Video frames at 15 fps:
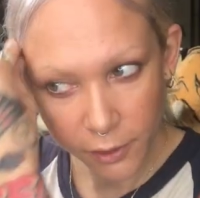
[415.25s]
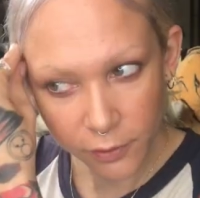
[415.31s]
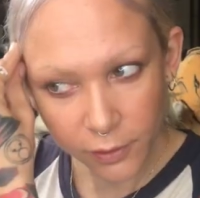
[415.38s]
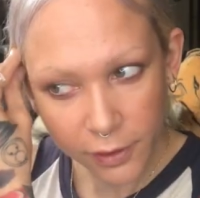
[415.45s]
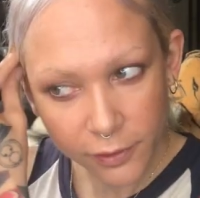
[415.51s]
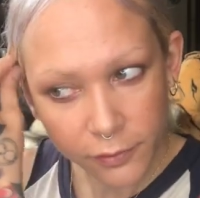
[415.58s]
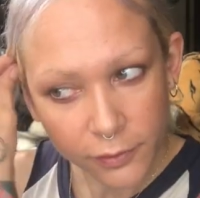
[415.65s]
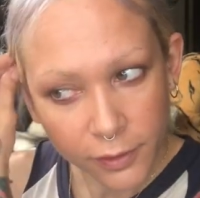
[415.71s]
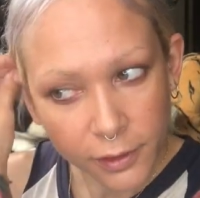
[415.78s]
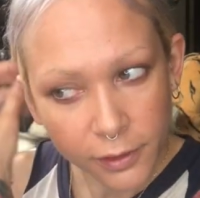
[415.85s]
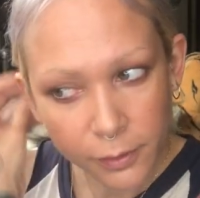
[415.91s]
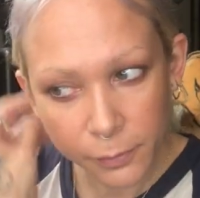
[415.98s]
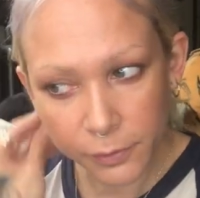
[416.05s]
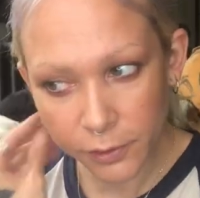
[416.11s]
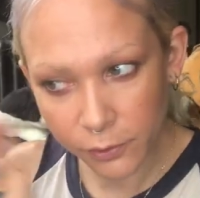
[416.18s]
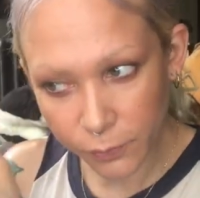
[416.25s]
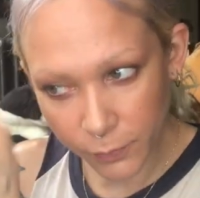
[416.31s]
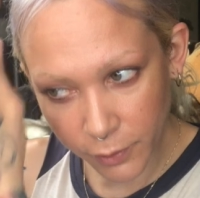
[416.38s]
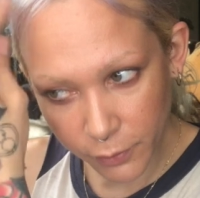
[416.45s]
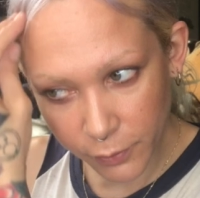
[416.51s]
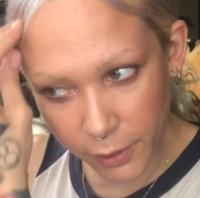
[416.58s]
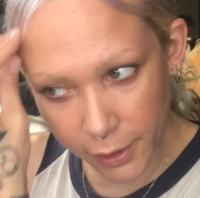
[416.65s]
hair last night. I bleached
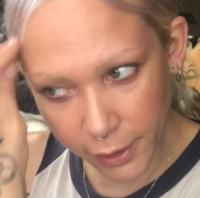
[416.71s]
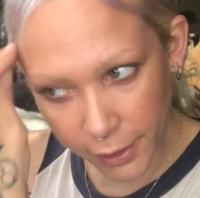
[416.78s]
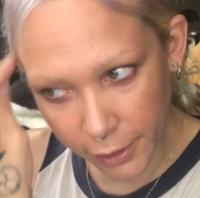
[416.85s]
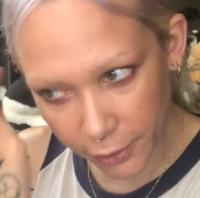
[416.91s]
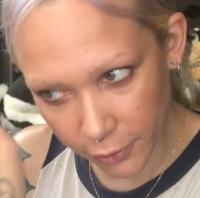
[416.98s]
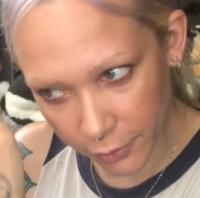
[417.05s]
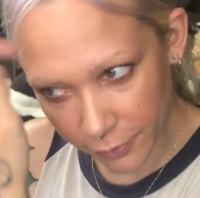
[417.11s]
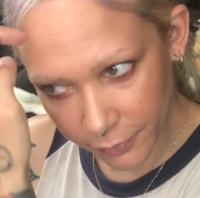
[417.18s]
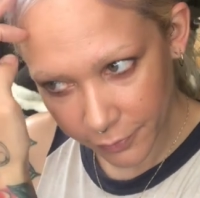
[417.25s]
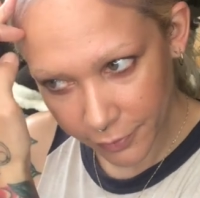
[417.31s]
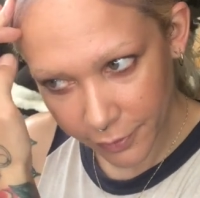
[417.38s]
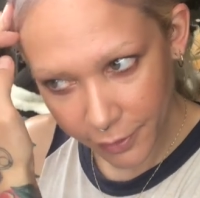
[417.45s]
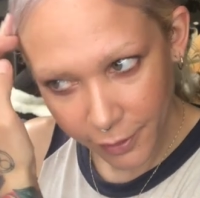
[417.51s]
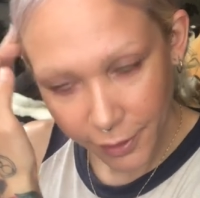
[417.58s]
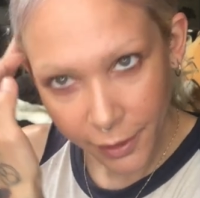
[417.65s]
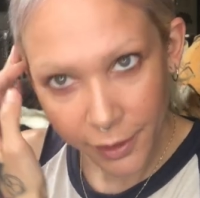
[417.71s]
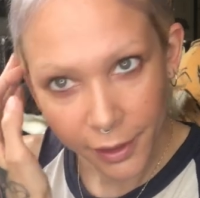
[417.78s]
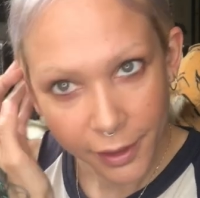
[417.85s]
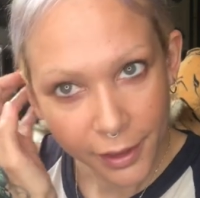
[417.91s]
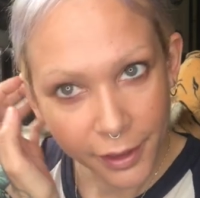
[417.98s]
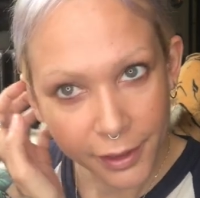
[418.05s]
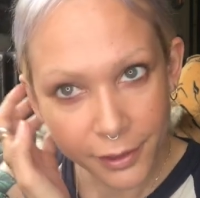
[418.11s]
my own hair,
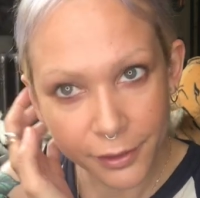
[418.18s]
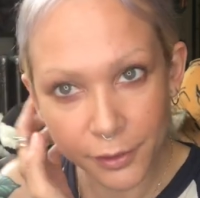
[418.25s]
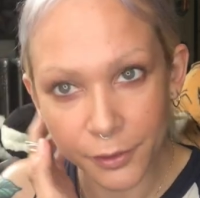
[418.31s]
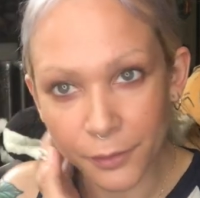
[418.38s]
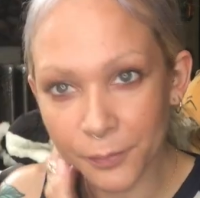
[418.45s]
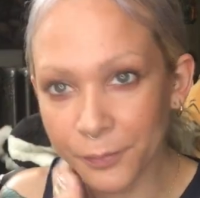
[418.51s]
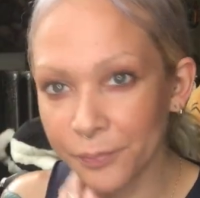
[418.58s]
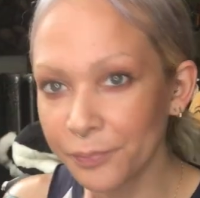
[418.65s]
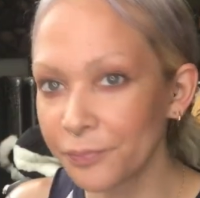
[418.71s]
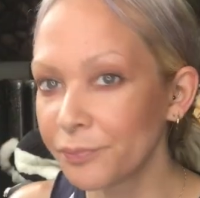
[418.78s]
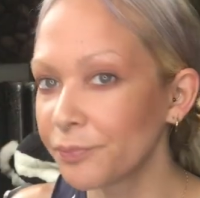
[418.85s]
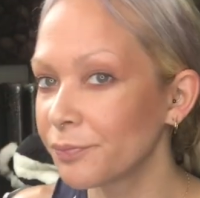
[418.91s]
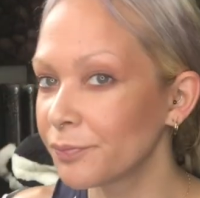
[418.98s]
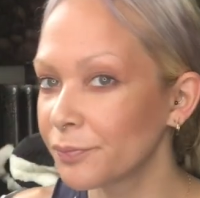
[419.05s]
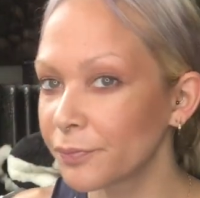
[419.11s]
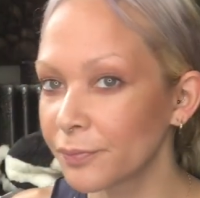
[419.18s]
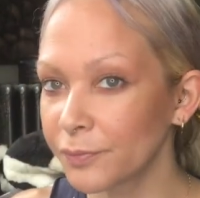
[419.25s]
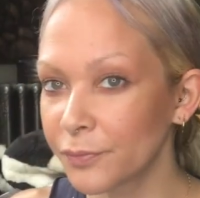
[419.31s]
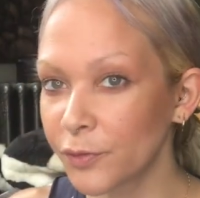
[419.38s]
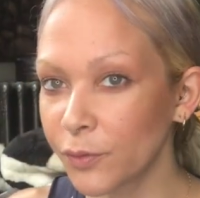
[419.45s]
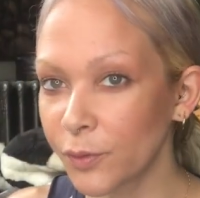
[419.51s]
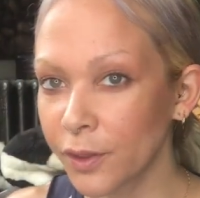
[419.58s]
and um,
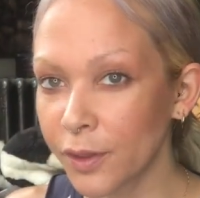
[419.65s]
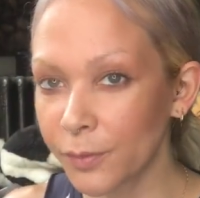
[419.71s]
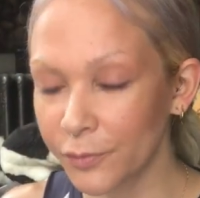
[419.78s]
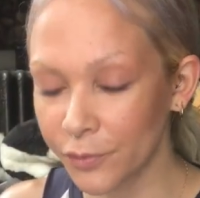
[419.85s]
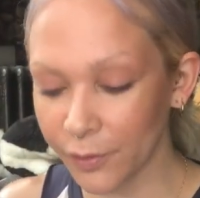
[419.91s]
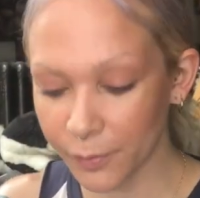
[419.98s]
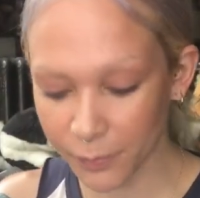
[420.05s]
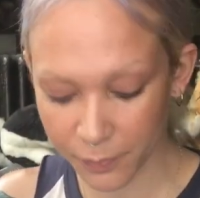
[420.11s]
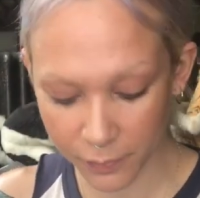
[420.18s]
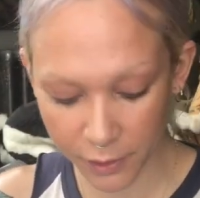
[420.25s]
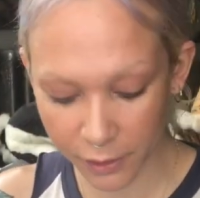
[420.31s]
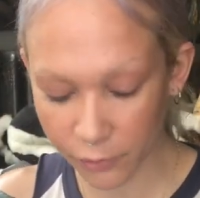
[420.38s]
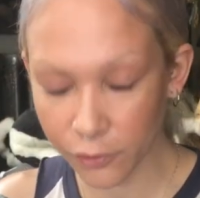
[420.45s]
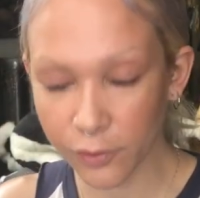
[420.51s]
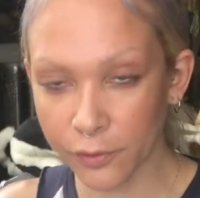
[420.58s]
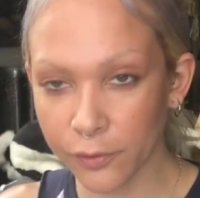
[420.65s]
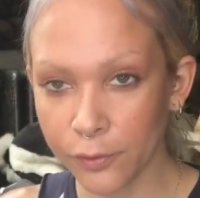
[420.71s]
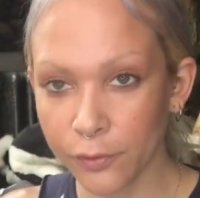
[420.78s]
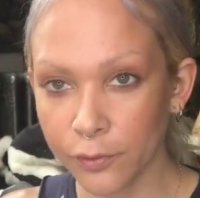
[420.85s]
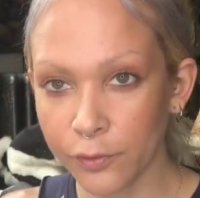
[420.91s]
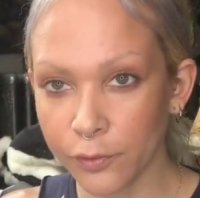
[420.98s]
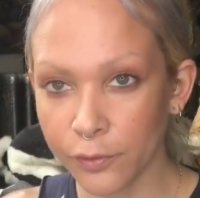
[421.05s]
so it comes up. I just
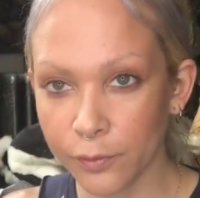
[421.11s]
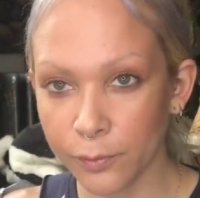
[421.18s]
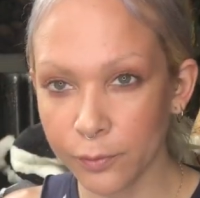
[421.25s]
use